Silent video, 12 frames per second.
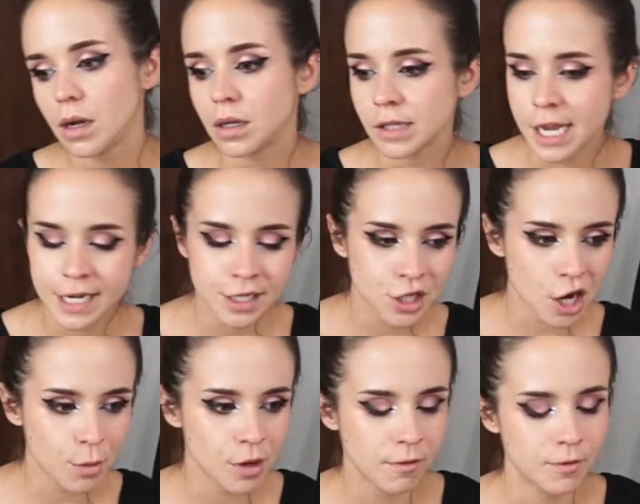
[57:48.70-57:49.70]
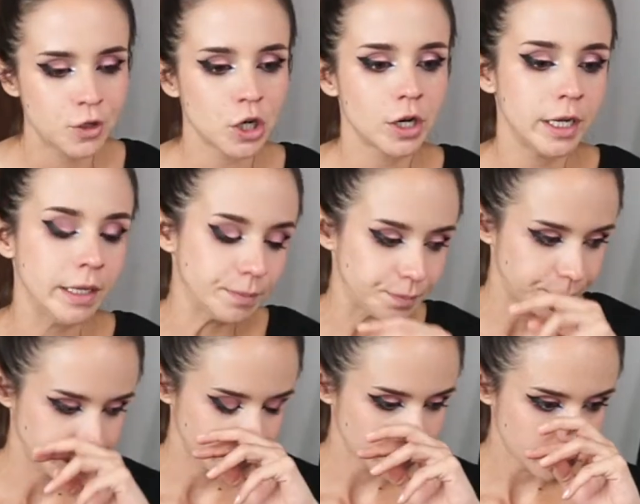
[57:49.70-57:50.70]
ladies and gentlemen of the jury,
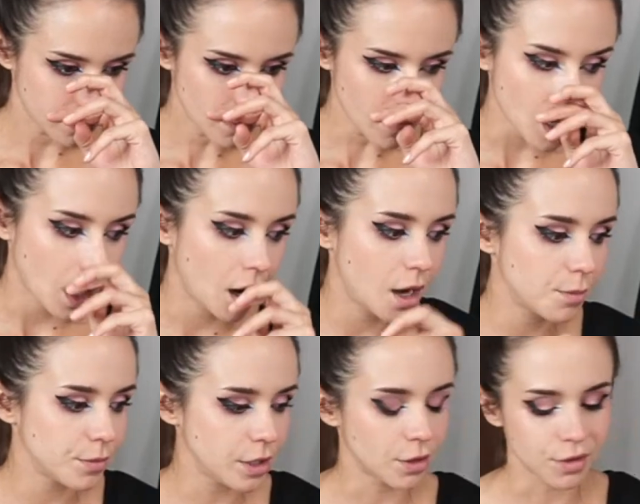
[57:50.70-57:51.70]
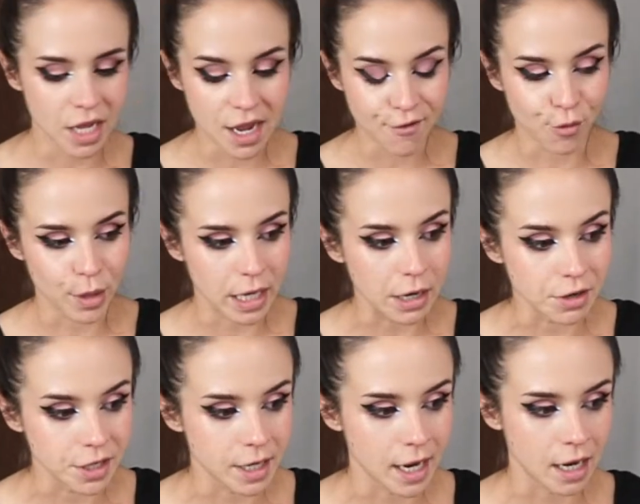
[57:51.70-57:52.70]
thank you for being here
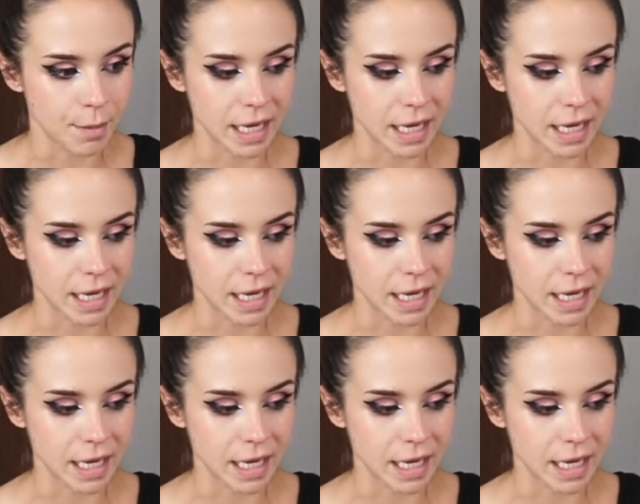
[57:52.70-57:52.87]
today.